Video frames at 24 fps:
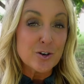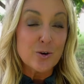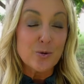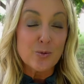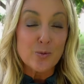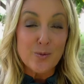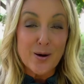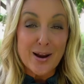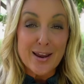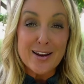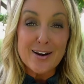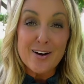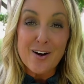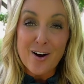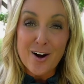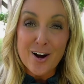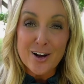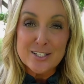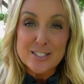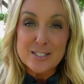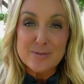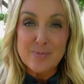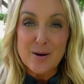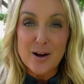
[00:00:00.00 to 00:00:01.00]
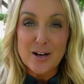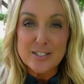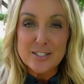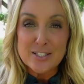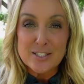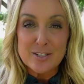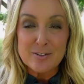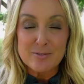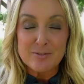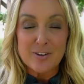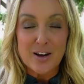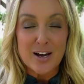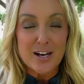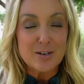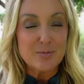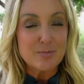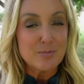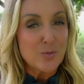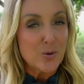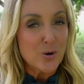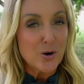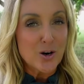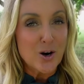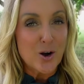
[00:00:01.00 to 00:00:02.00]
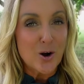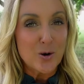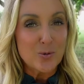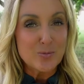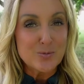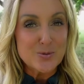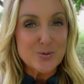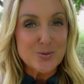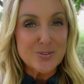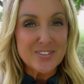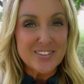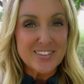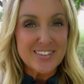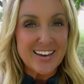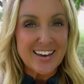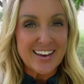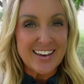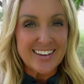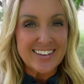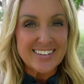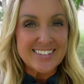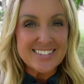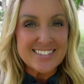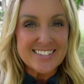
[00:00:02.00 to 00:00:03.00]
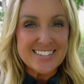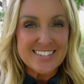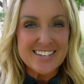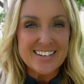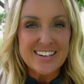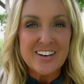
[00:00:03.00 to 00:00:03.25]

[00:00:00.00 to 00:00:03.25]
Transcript: great hotspots to find more homes with land.